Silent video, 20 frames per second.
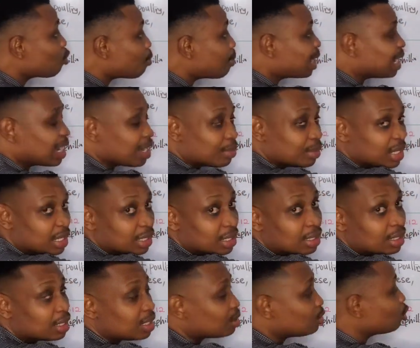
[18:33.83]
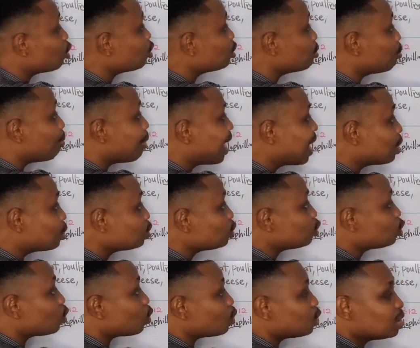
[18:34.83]
cobalamin, not
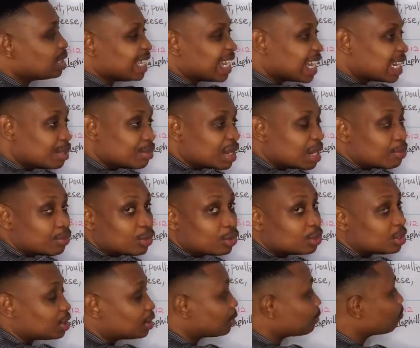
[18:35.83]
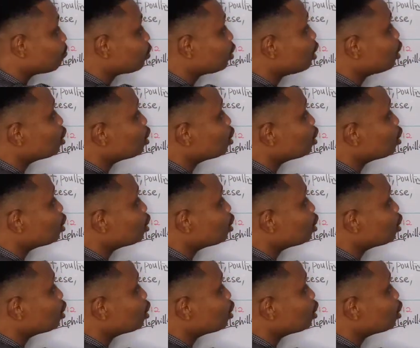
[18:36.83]
bound to the animal protein.